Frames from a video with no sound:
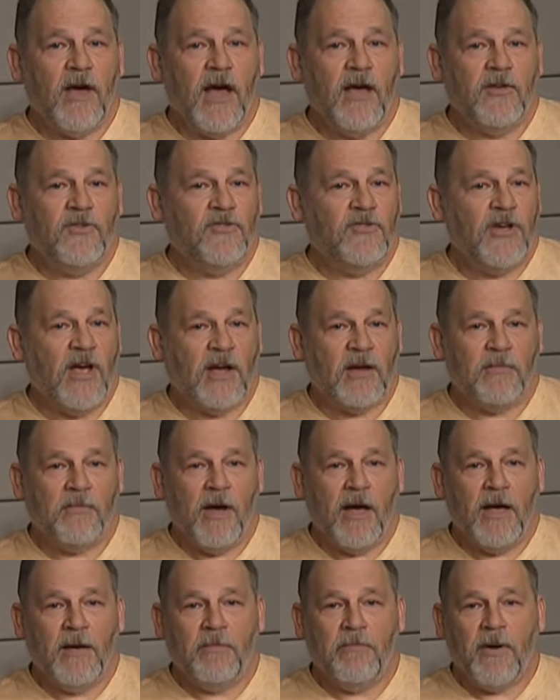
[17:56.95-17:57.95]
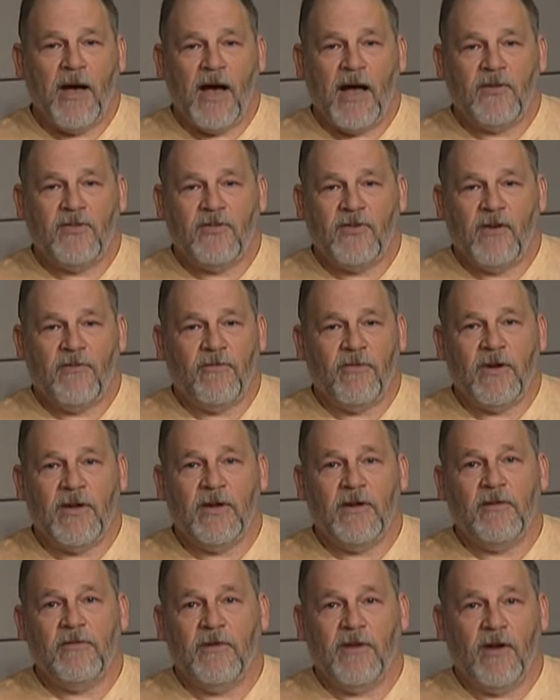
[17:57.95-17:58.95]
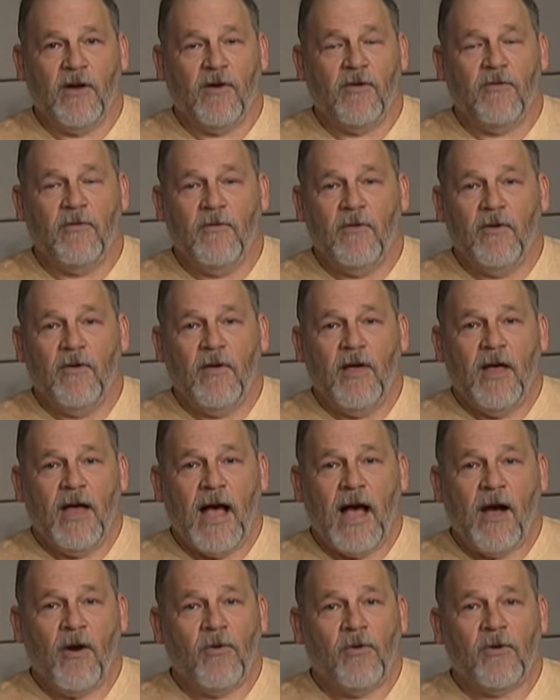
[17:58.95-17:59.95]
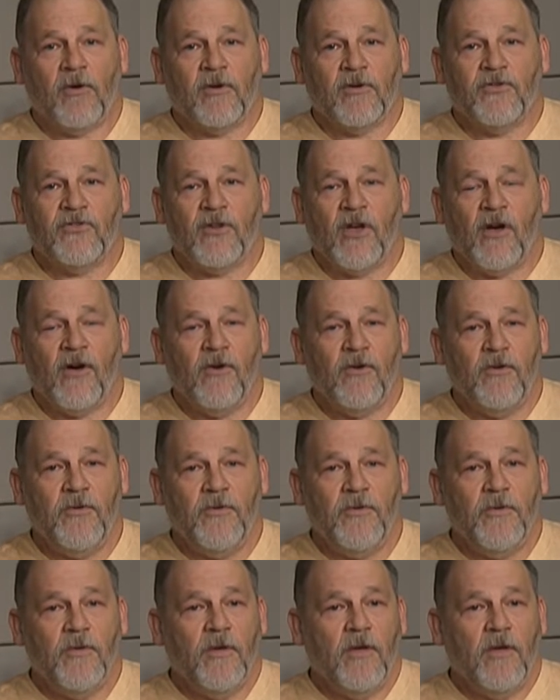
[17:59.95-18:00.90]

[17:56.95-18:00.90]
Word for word: I check my pots every, you know, hour or so.